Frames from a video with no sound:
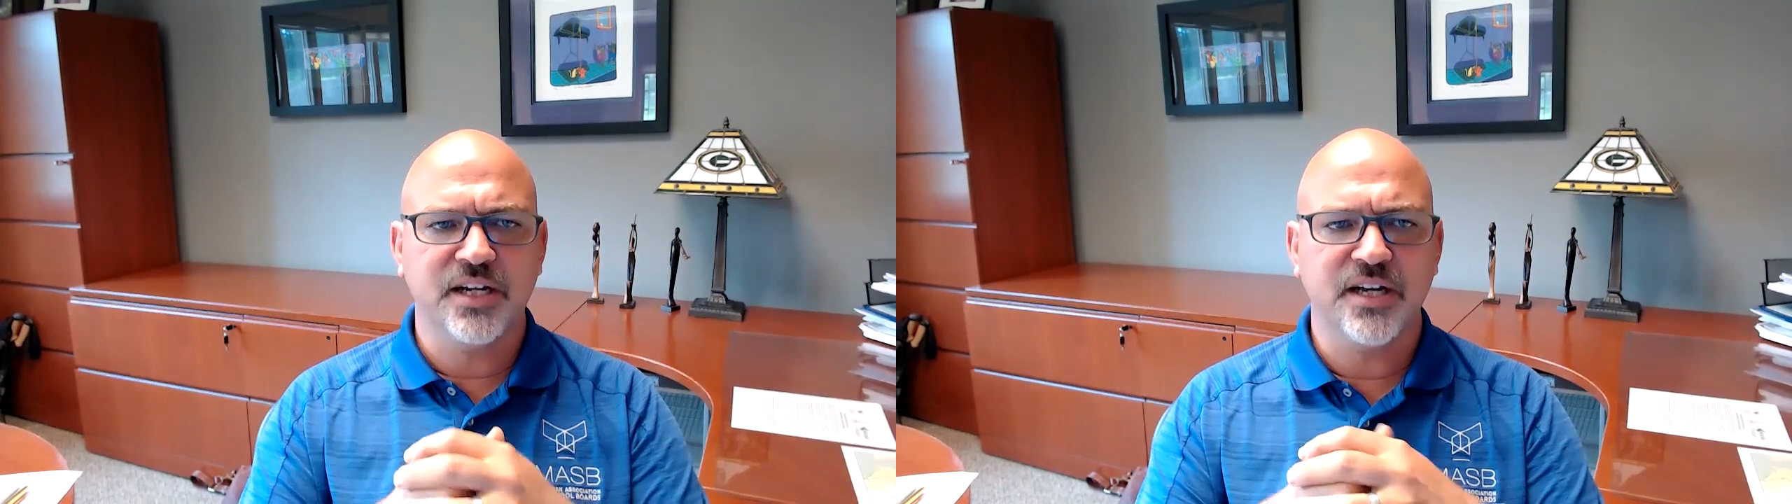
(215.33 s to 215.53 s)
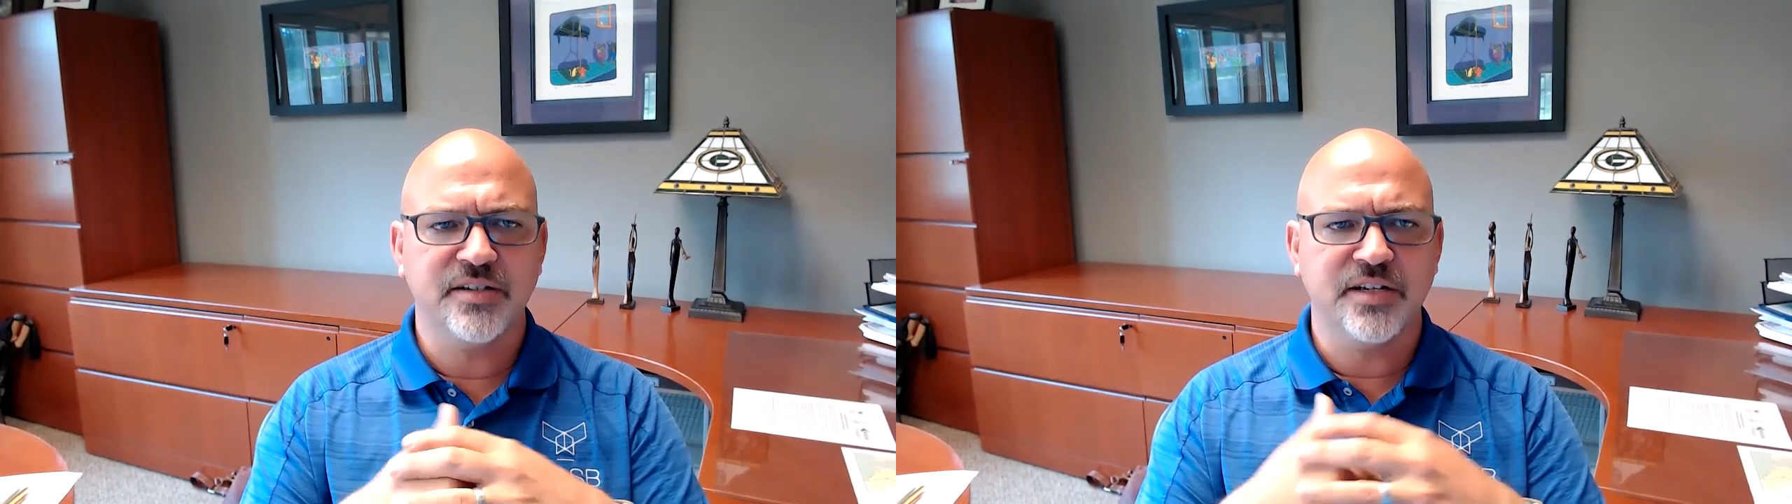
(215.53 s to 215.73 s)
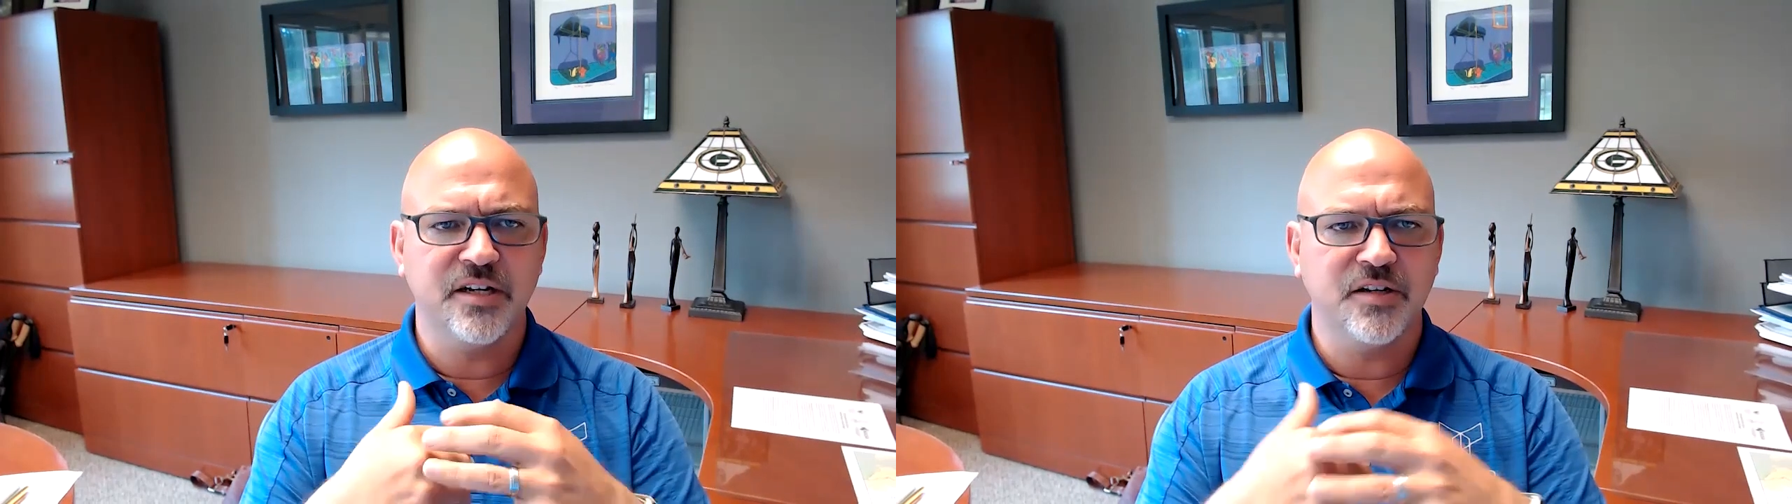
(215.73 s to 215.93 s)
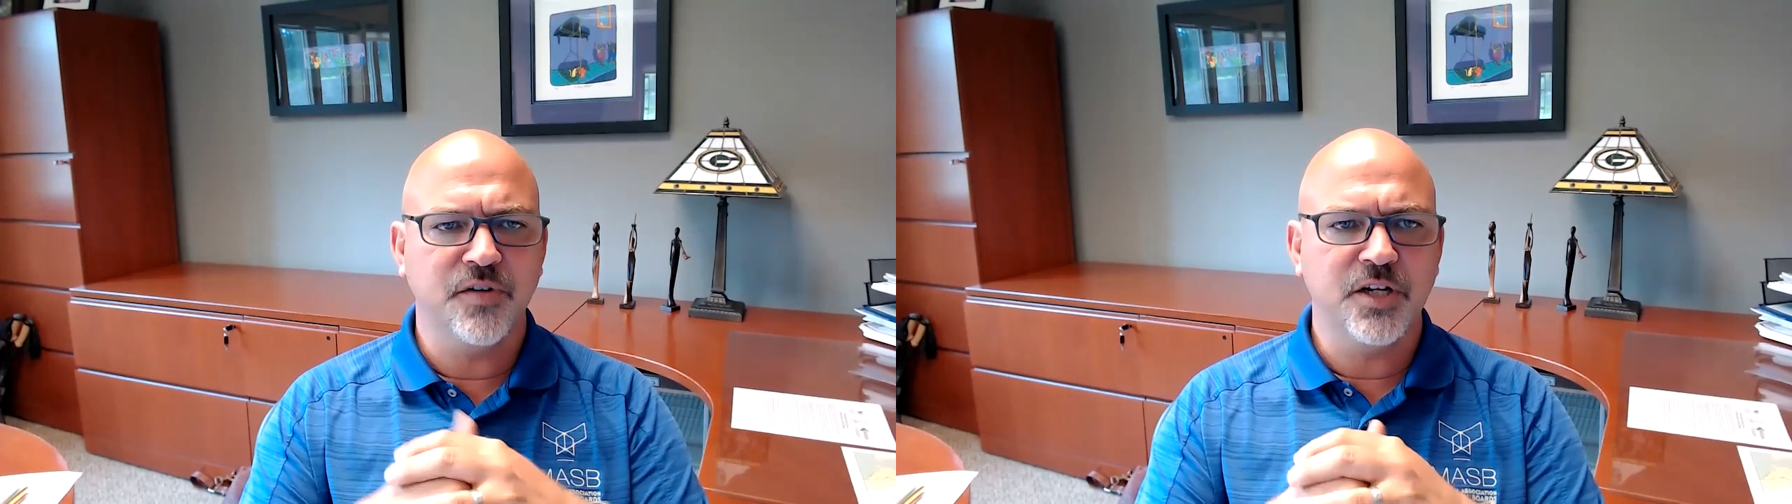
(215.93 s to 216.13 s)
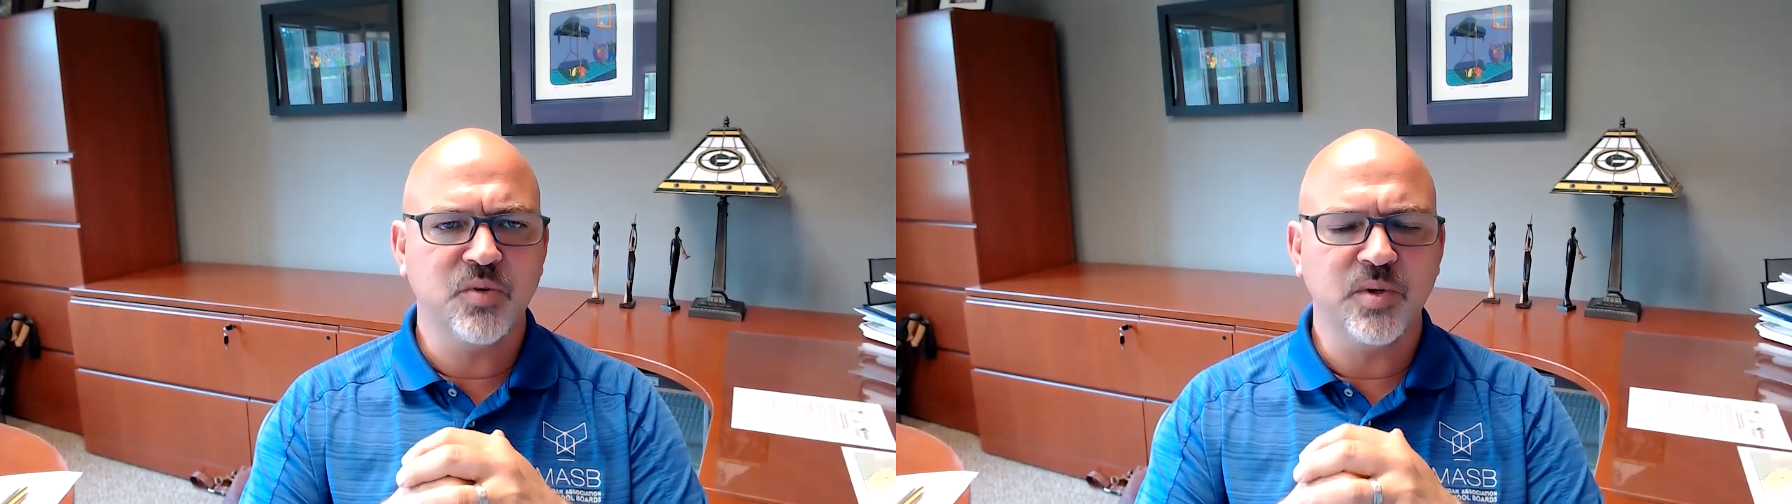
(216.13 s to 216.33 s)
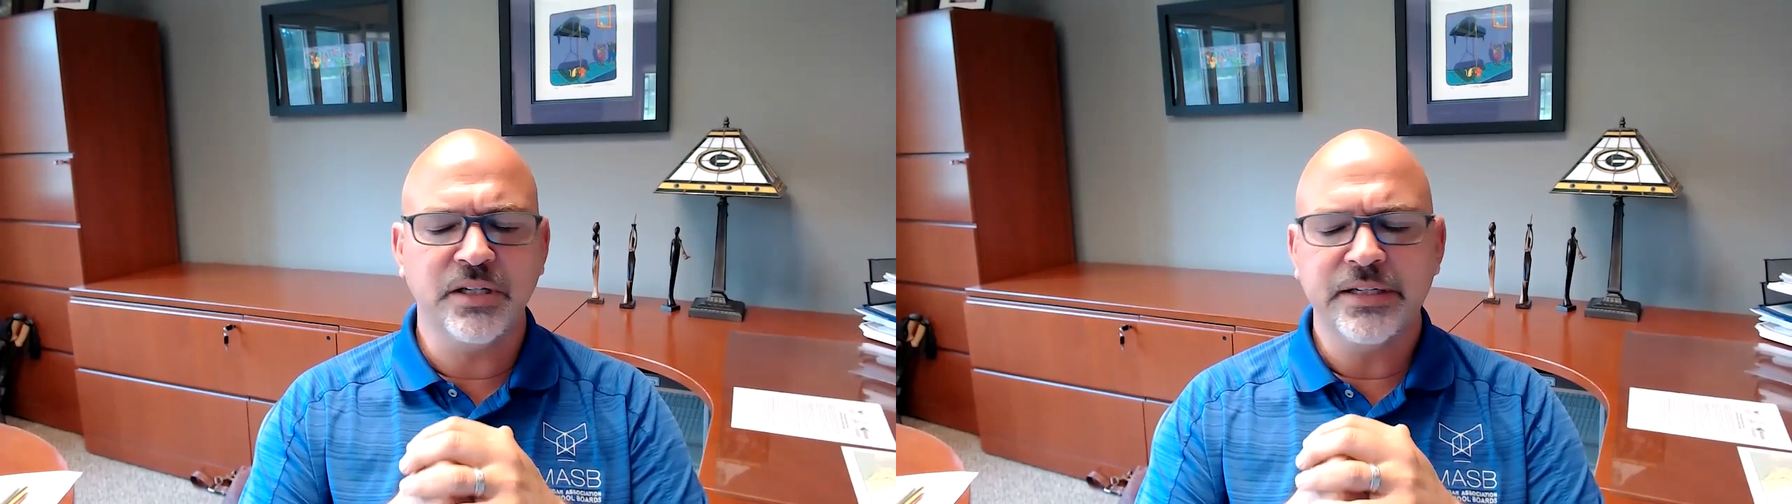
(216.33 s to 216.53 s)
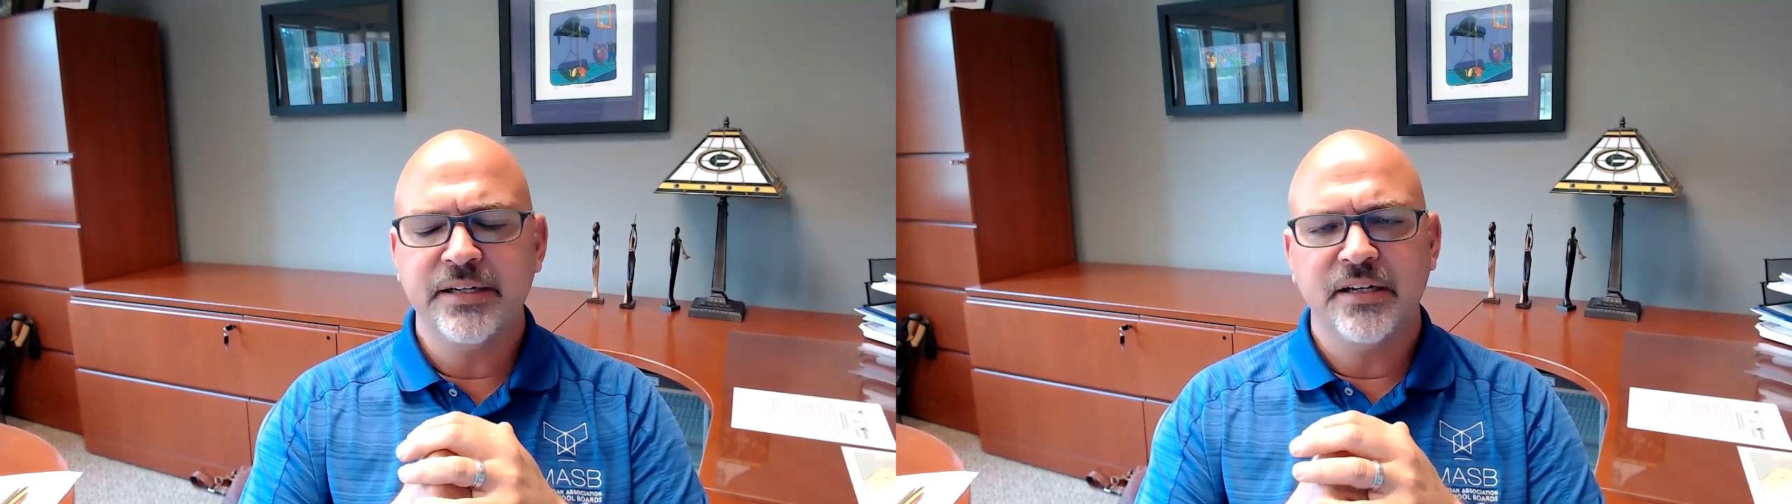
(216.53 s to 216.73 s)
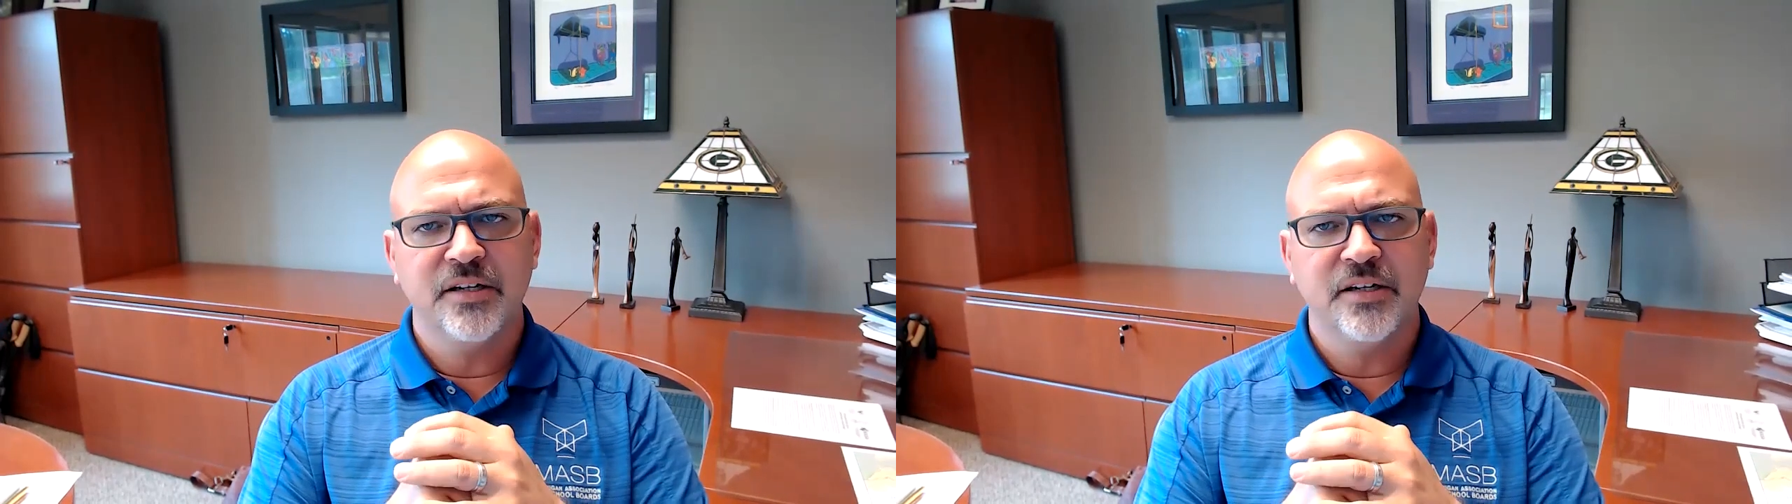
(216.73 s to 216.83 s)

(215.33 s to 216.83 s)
and as an individual,